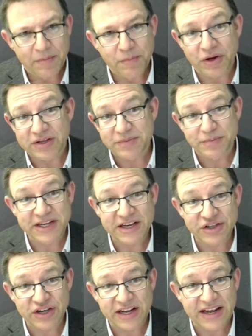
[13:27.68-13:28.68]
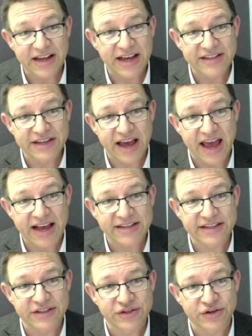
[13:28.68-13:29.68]
Potentially easier
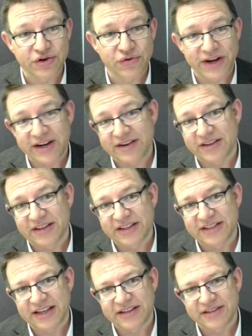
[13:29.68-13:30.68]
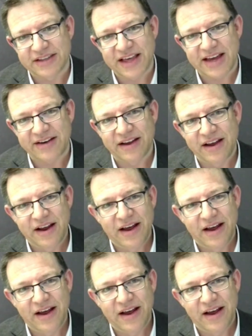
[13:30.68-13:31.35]
access to credit in the sense that